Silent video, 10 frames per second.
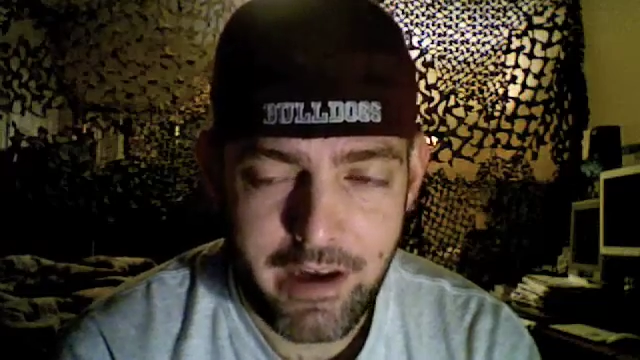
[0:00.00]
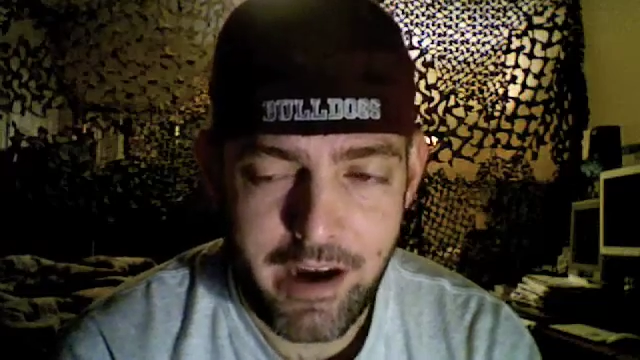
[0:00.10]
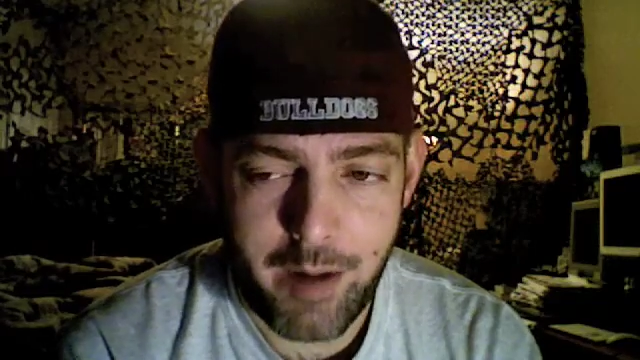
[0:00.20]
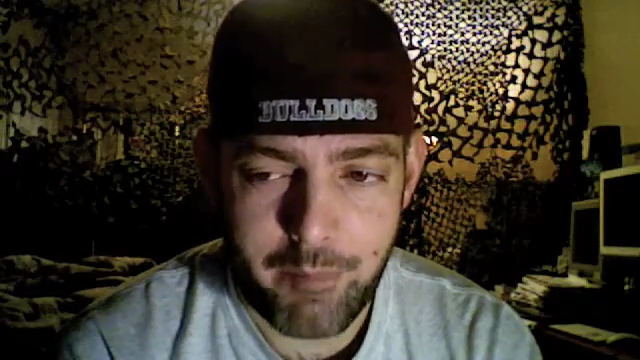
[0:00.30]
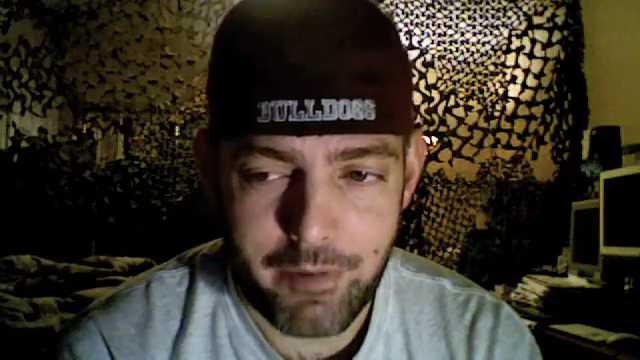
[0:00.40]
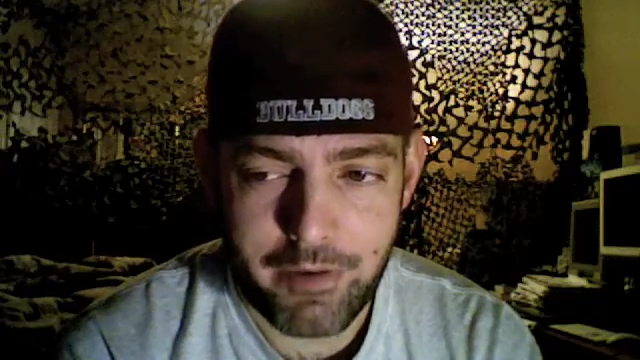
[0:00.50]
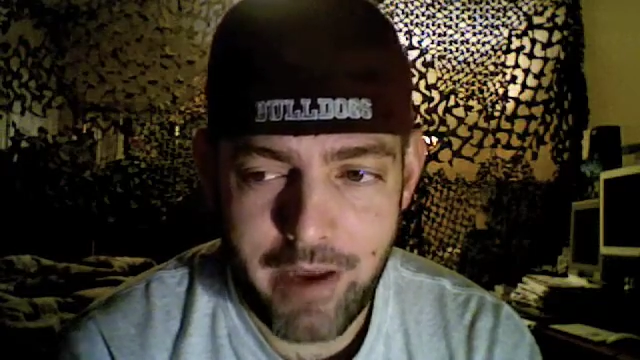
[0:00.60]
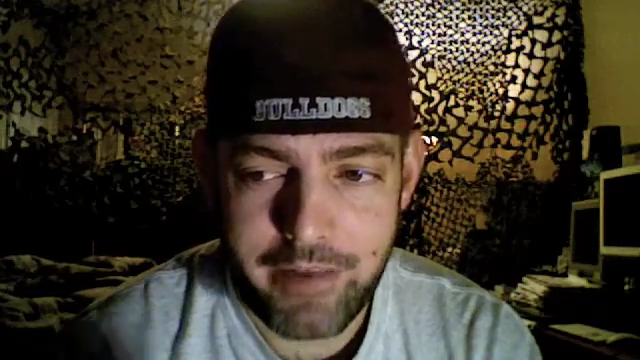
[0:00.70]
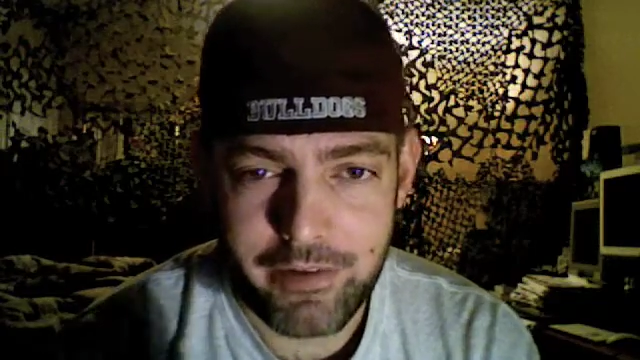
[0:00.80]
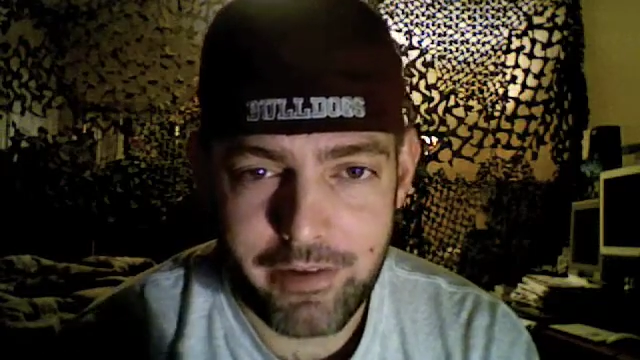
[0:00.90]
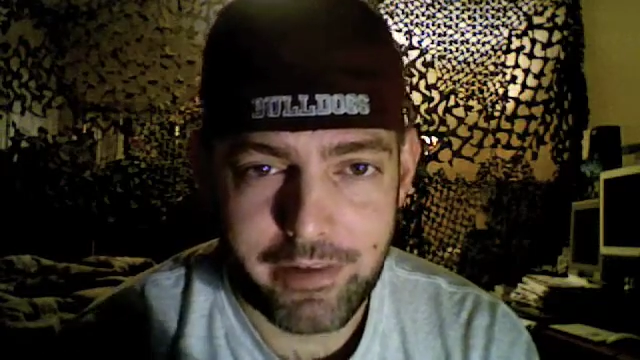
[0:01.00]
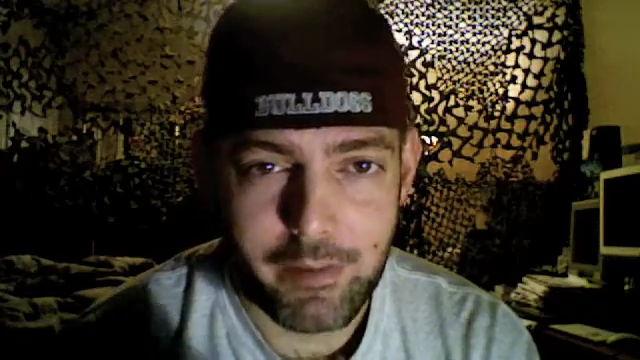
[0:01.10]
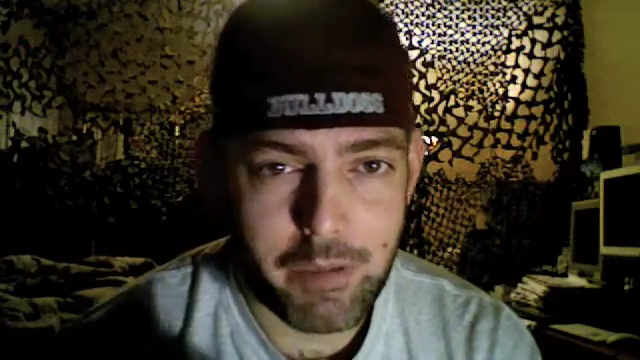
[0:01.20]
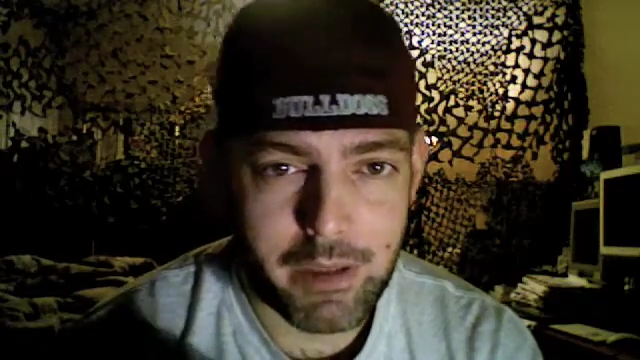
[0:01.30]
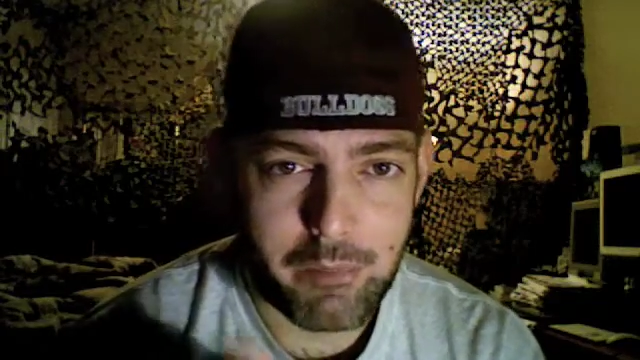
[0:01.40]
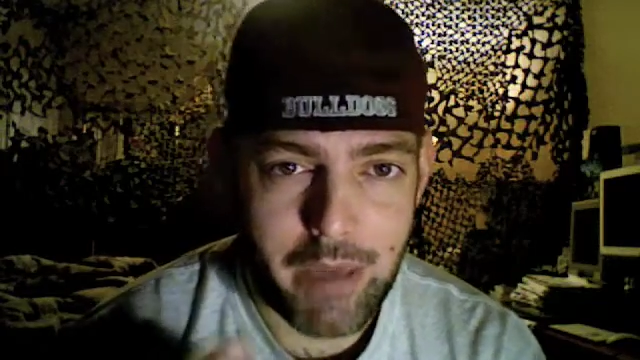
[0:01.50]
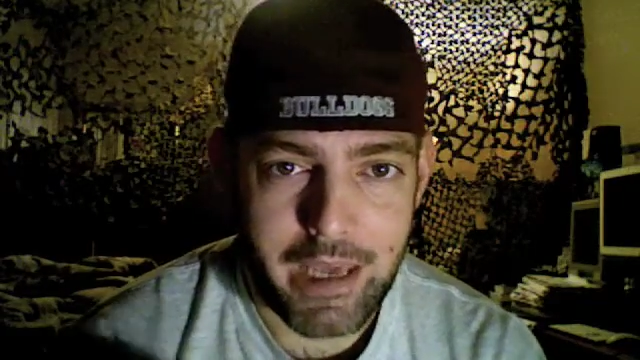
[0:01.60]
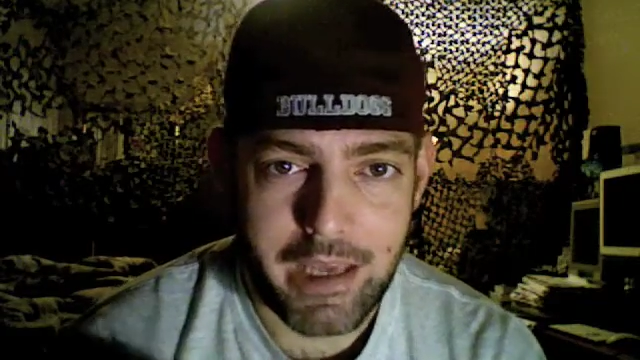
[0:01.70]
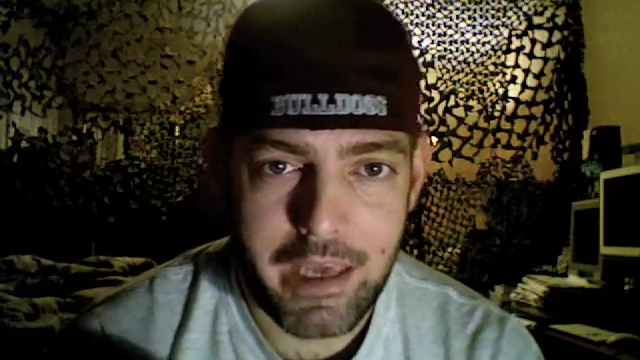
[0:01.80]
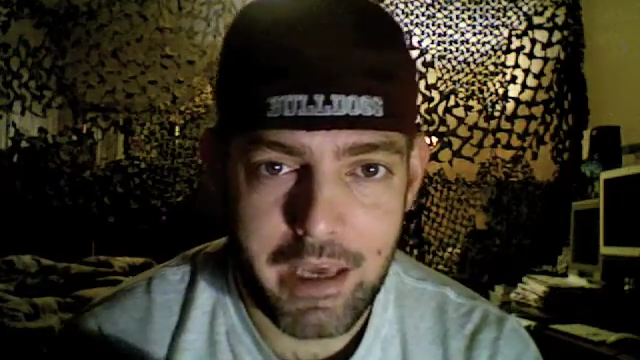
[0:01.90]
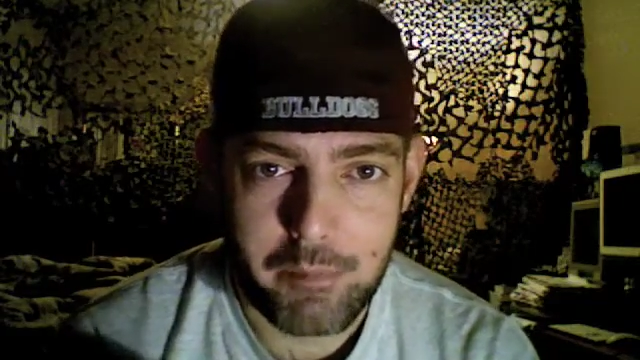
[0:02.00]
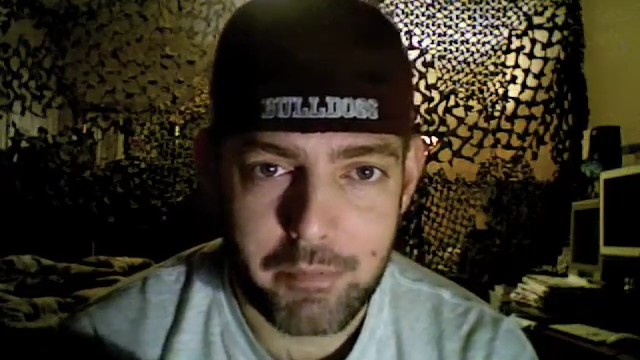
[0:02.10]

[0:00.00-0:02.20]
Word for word: I'm neither in the Big Bang camp